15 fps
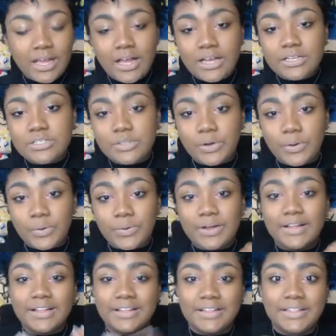So
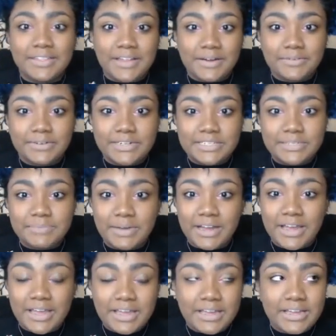that was
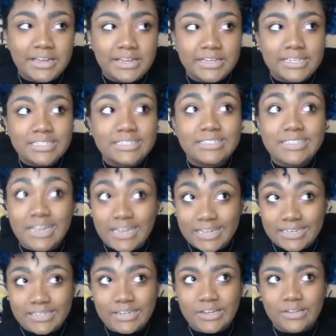my
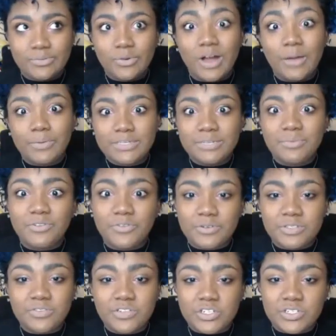second, well, I would say my first
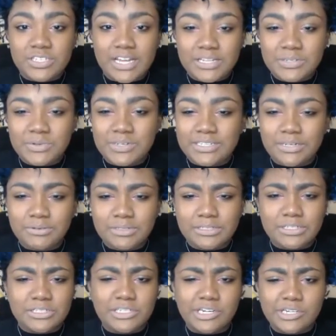official tattoo, because I don't think the
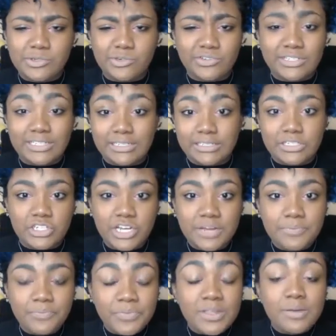stars are really legit,
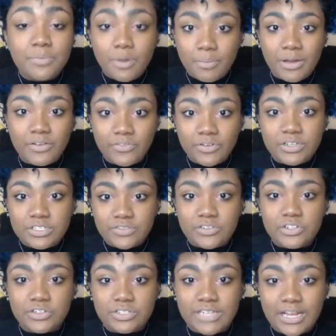but my first
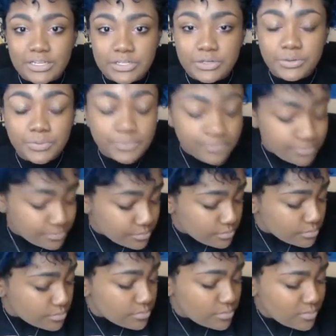official tattoo.
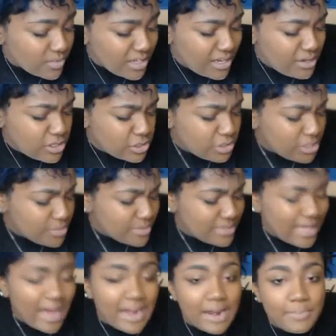And the story with
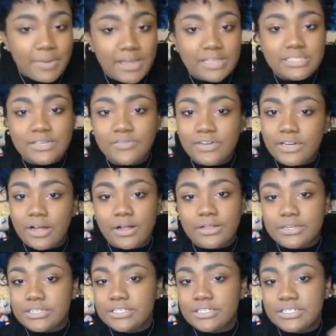that, I paid
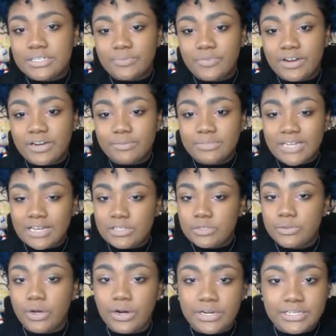$70 to some random tattoo
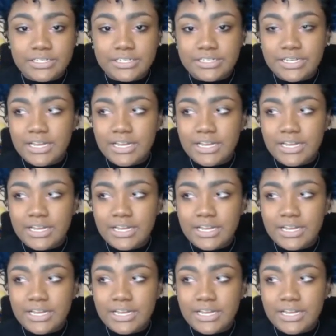artist